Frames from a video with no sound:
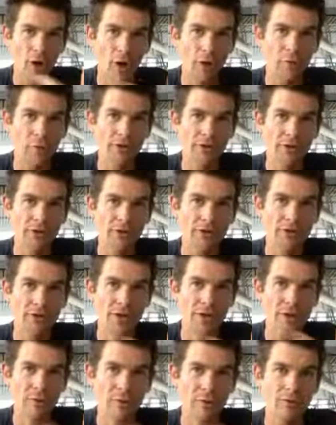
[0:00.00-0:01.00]

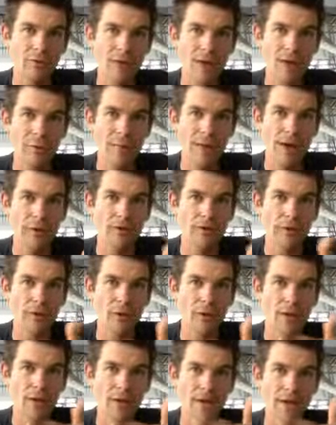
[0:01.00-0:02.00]
homocysteine, urine, MMA
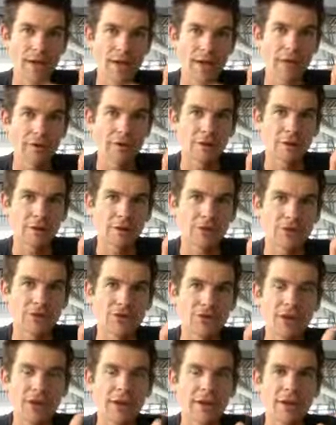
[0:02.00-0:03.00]
before you can make any
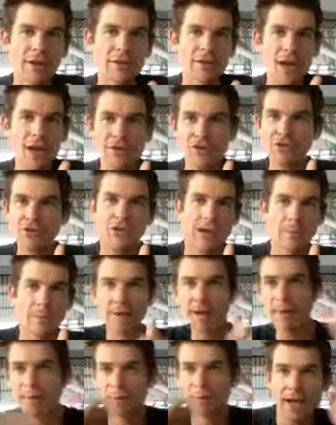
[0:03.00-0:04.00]
conclusions. Natasha's
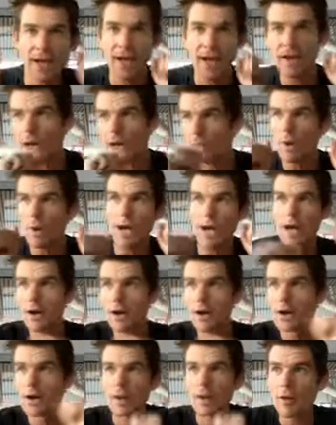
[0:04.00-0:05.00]
jumping up and down going,
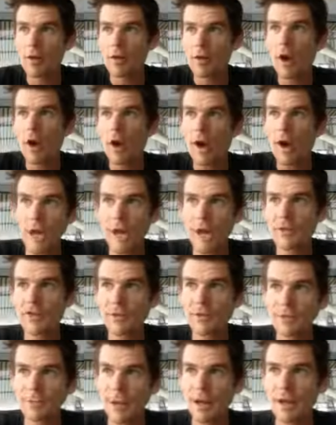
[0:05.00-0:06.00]
wow, like I ate
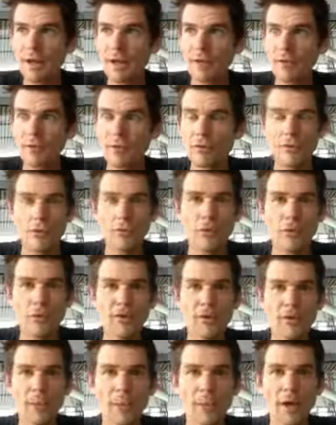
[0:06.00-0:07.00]
some meat and it
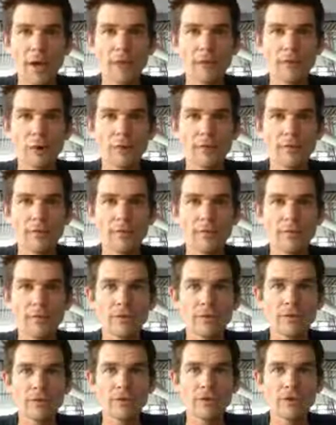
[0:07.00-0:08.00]
reversed my B12
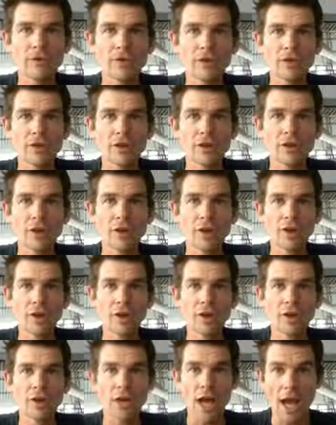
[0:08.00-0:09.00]
deficiency.
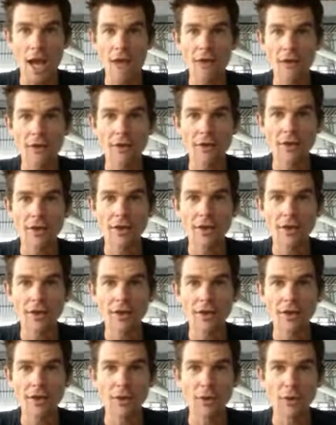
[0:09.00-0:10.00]
Yet,
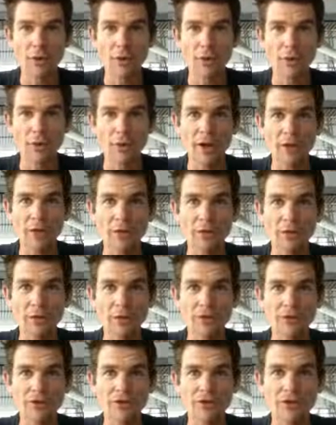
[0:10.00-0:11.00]
I've still got B12
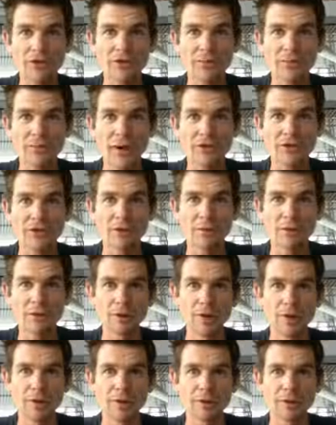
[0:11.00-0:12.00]
deficiency based on my
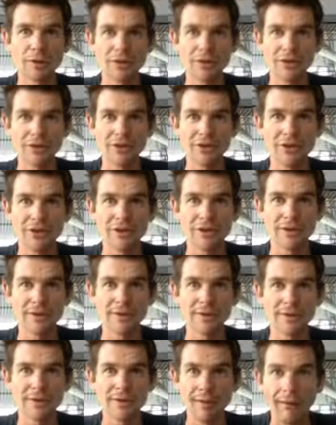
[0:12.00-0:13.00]
low level of
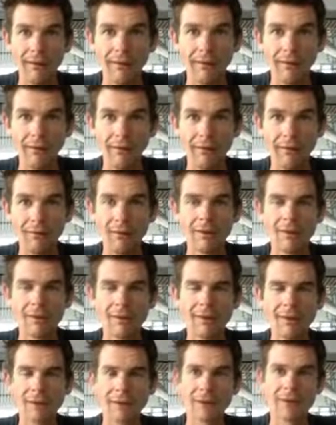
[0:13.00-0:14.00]
370.
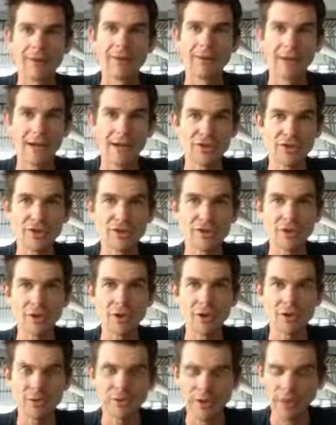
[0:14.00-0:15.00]
Even Natasha
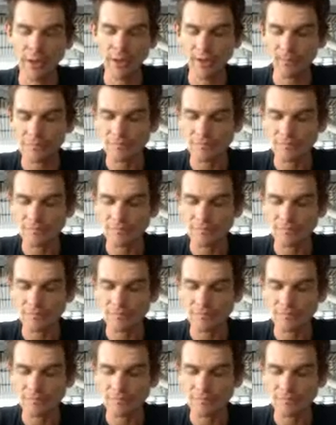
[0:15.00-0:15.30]
acknowledges that.